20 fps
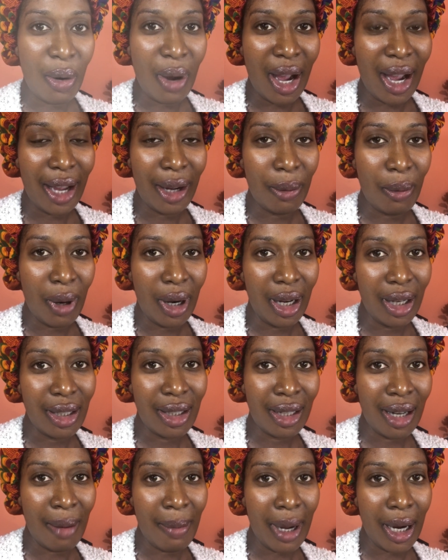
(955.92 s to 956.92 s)
I wanted to
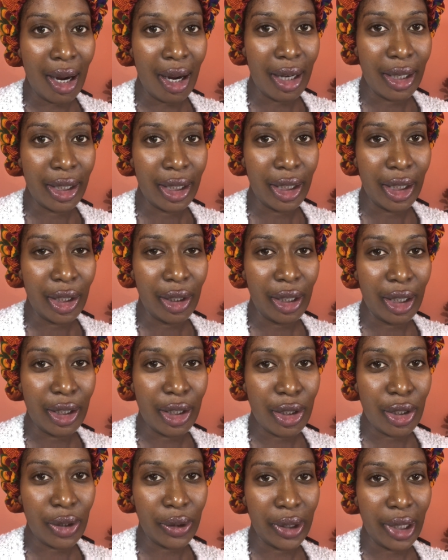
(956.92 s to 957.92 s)
come back on here and
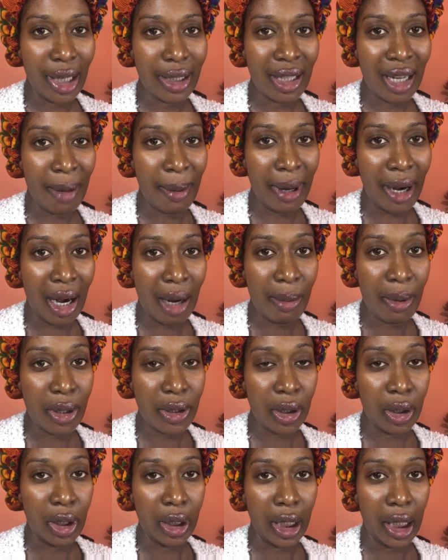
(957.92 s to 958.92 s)
just show you guys how my eyebrows
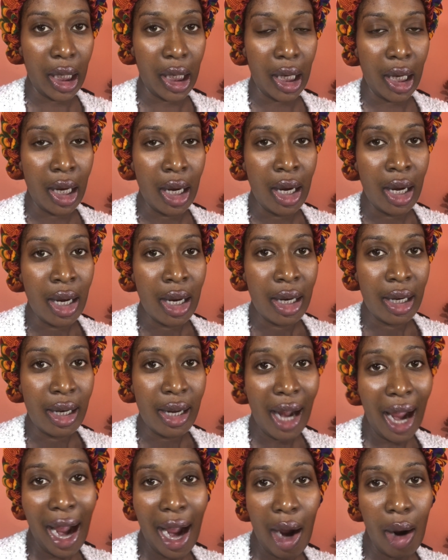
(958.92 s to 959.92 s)
are looking
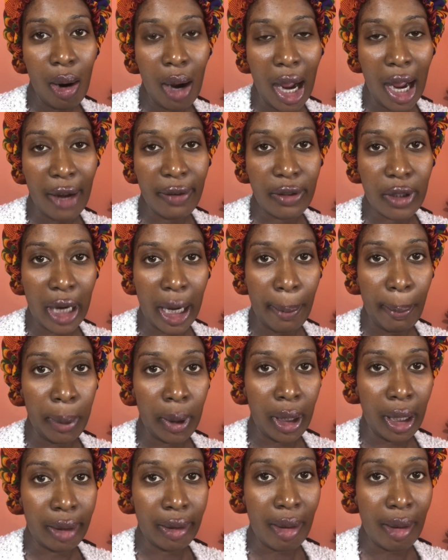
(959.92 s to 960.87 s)
now after I plucked